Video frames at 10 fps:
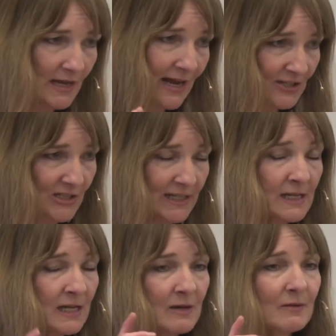Actually
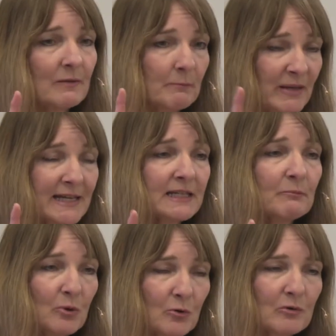being an
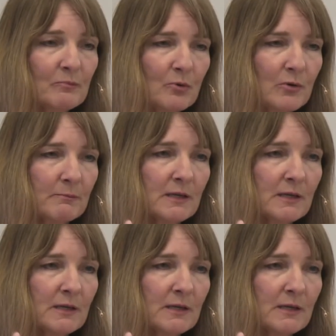important point,